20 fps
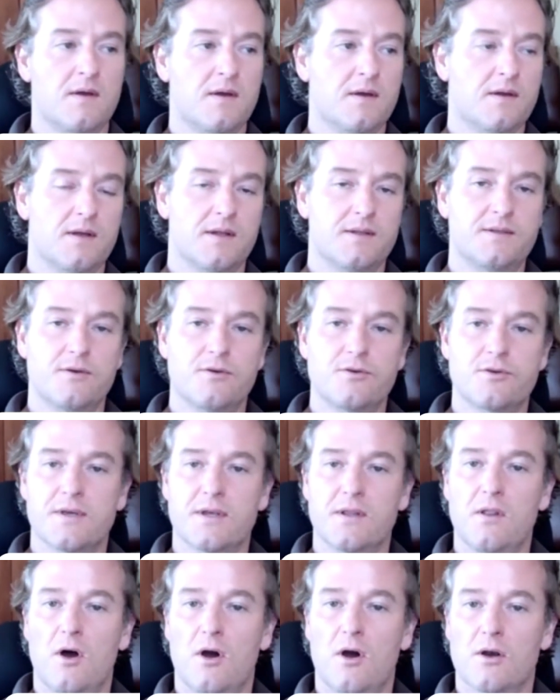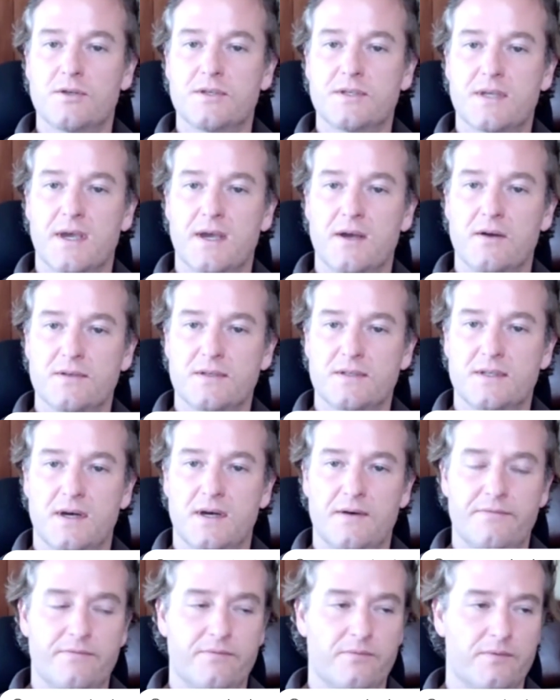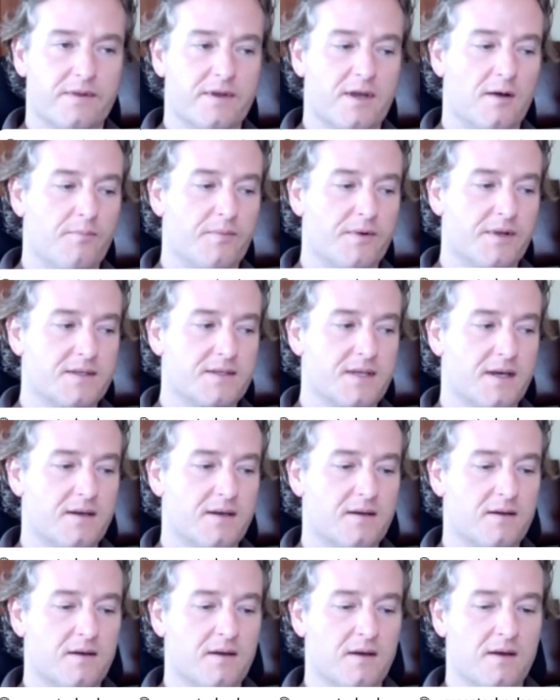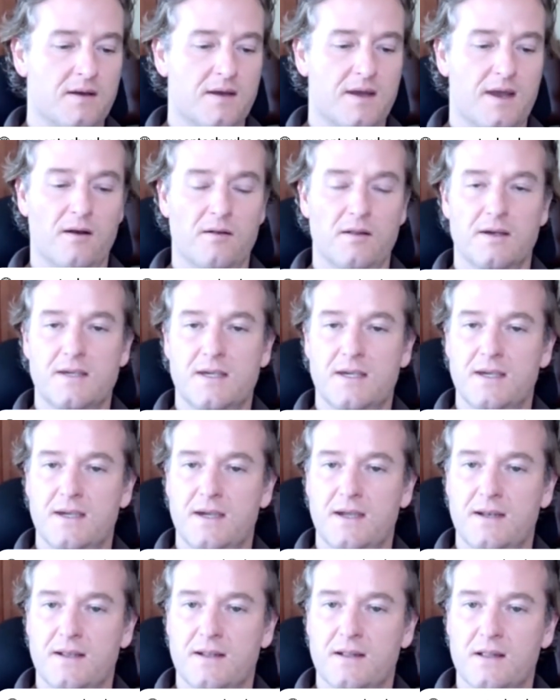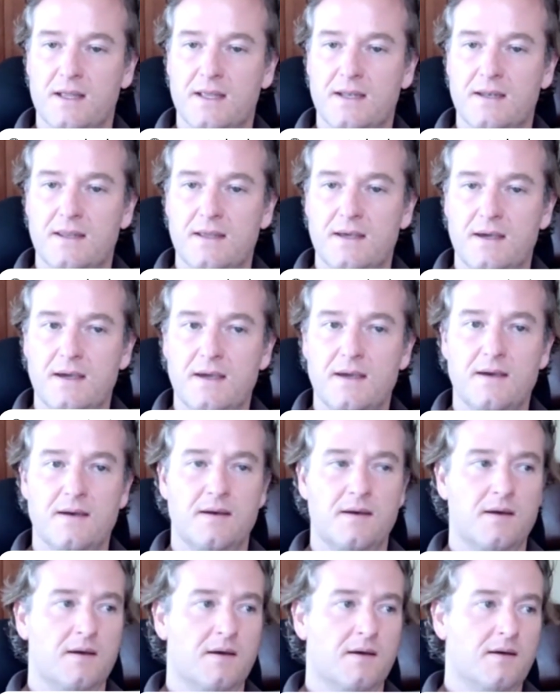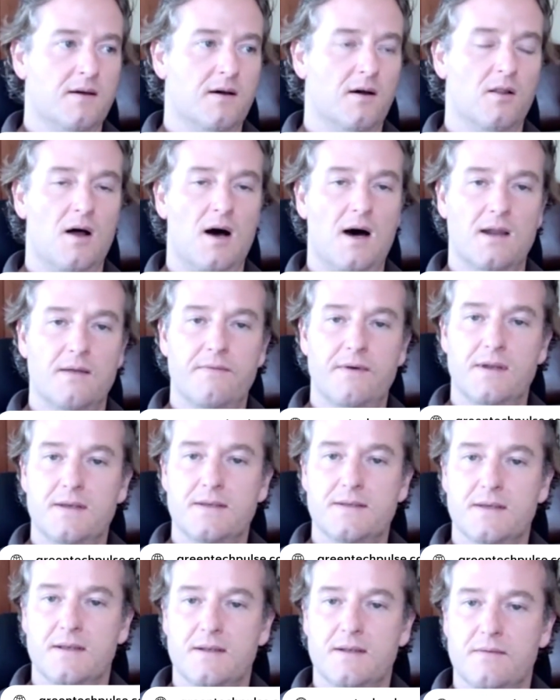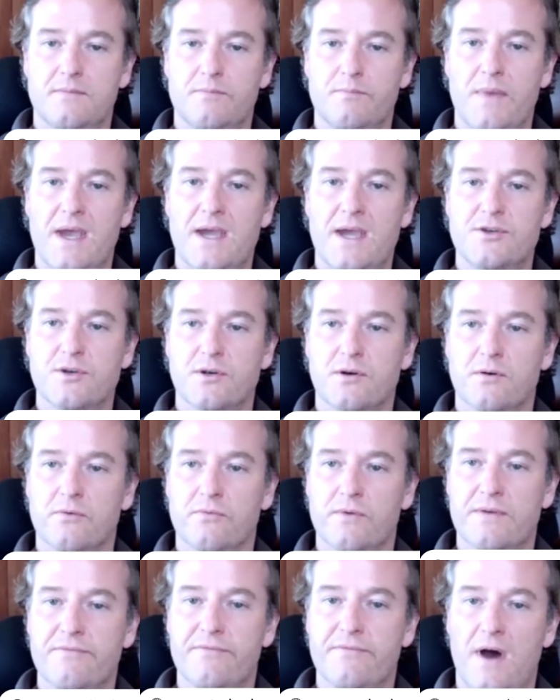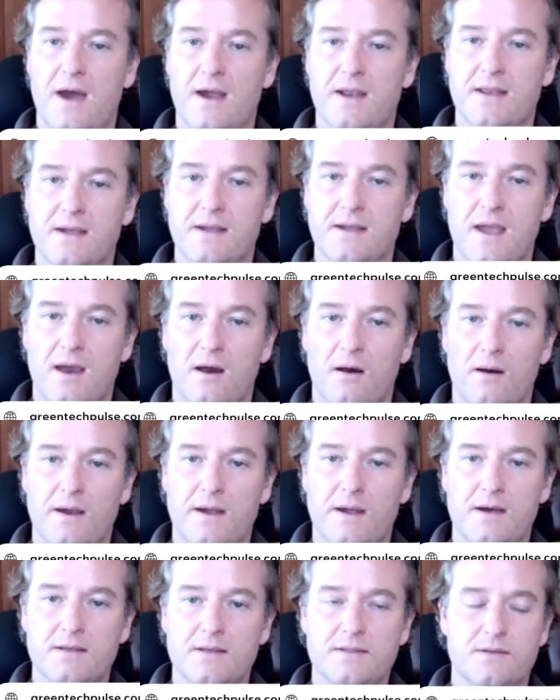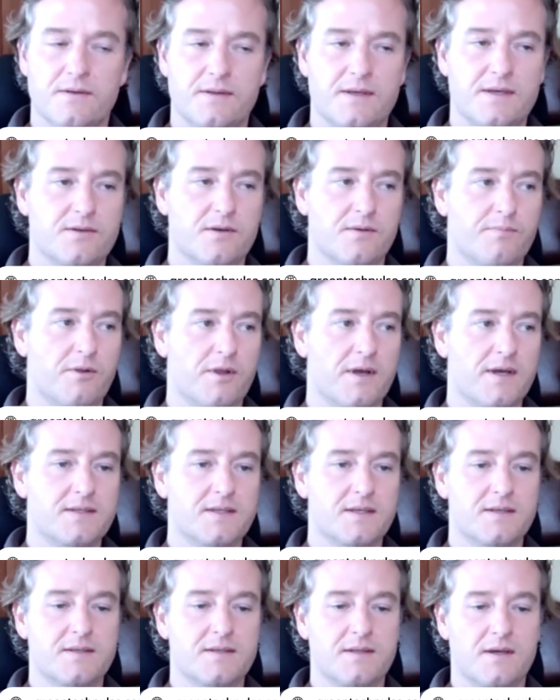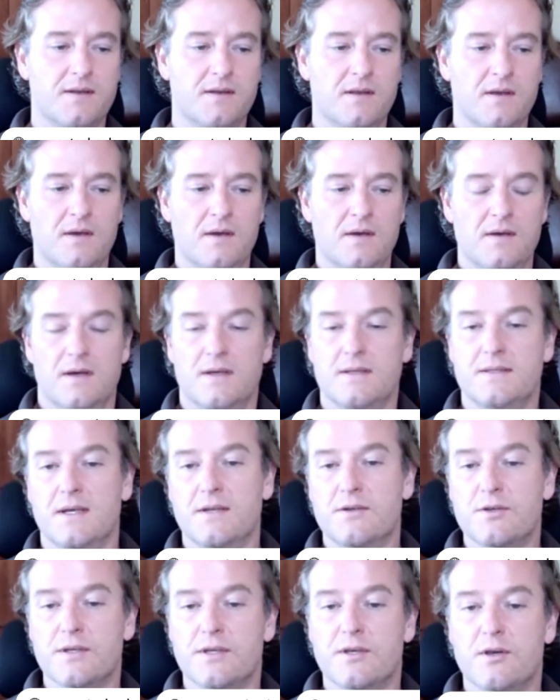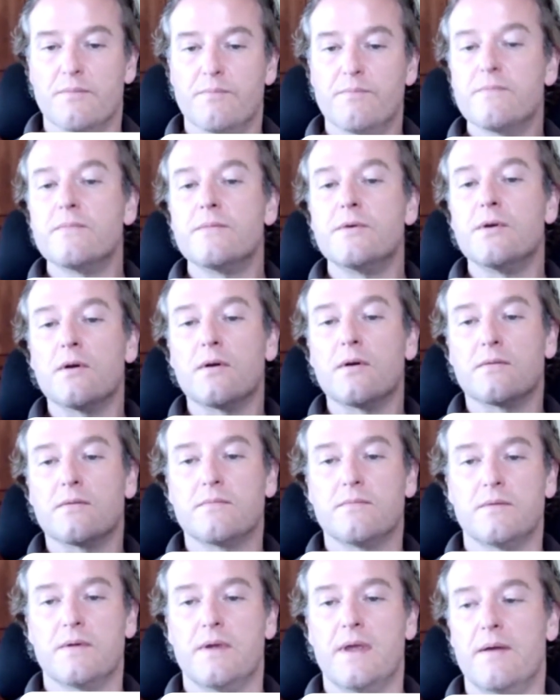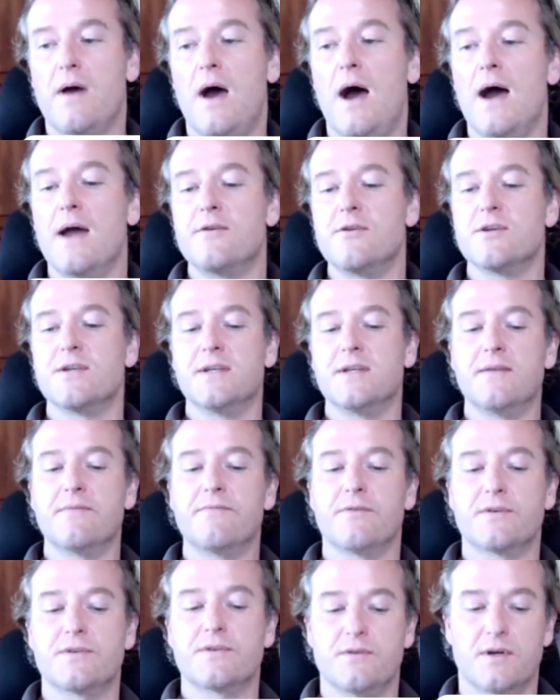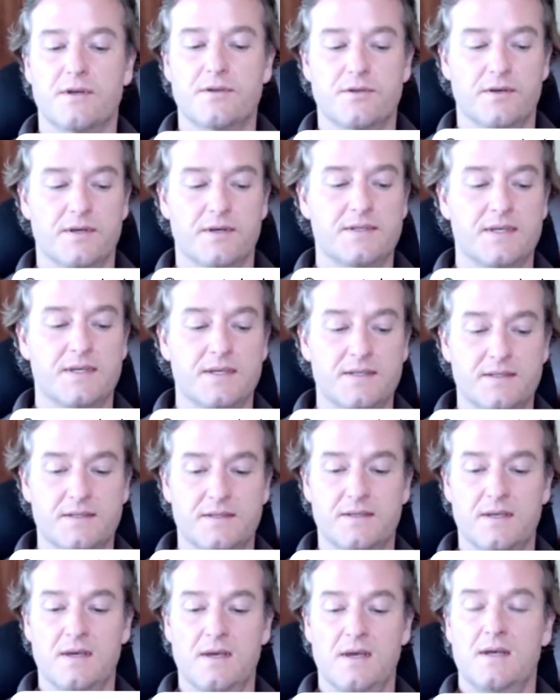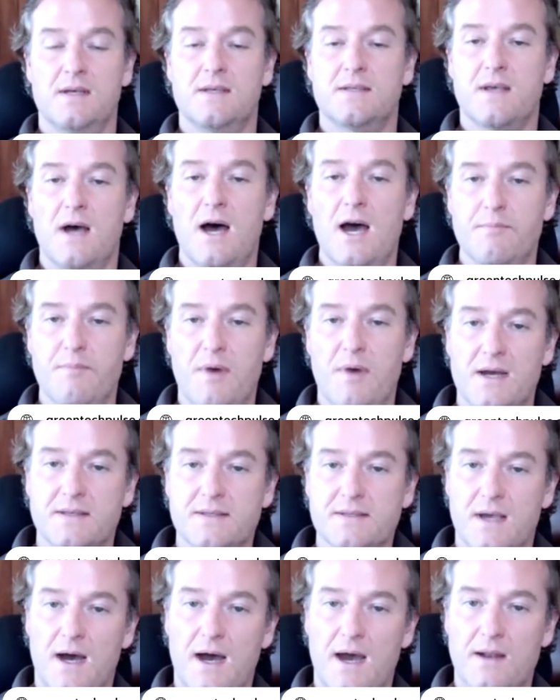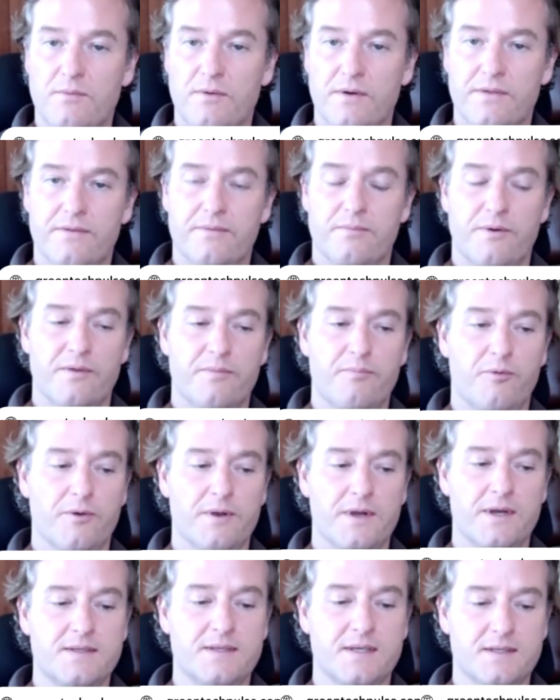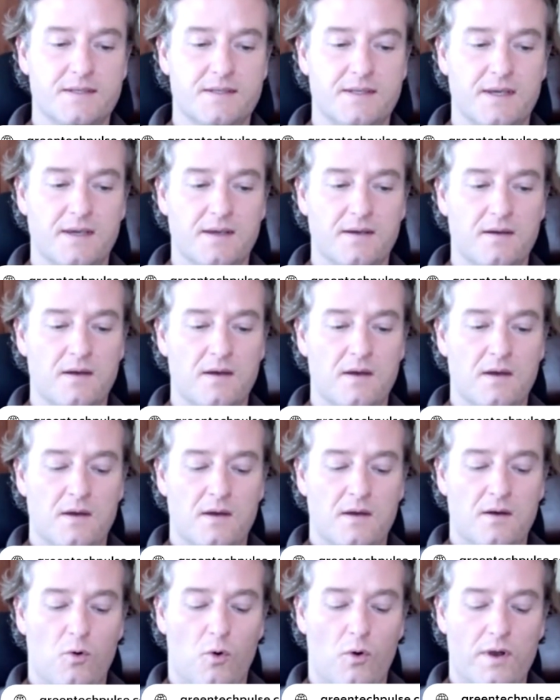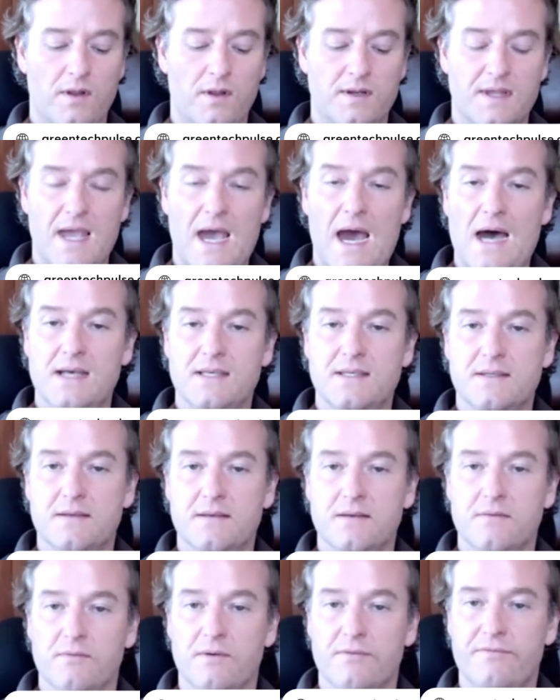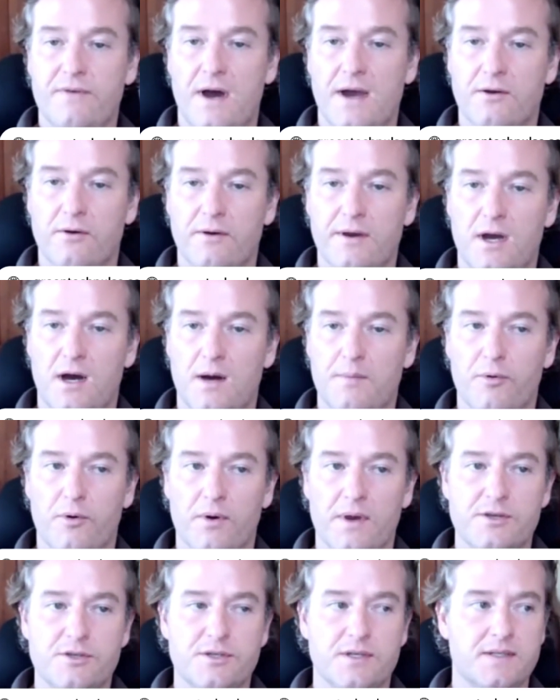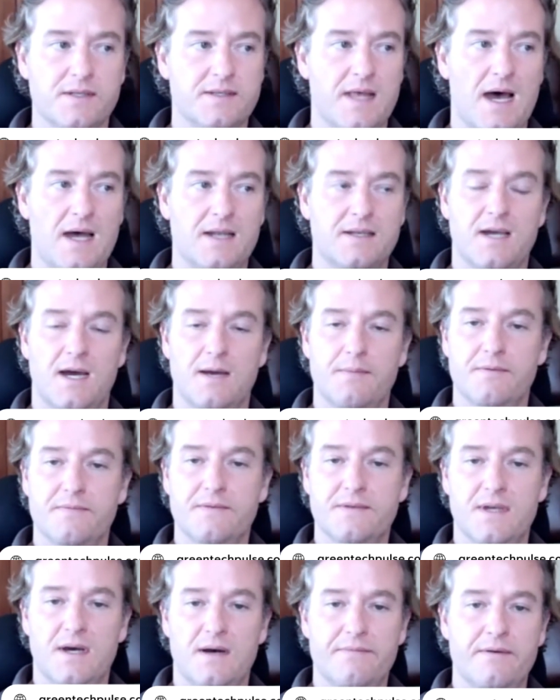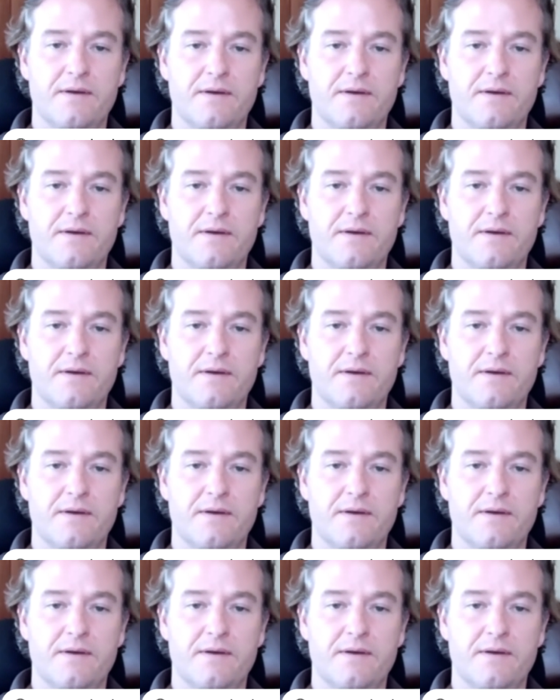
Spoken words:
It's usually large scale stuff with companies like Air Liquide and Linde. A lot of it is at major refining areas. So these are places that essentially your hydrogen infrastructure exists side by side with pre-existing oil and gas refinery operations, that type of stuff.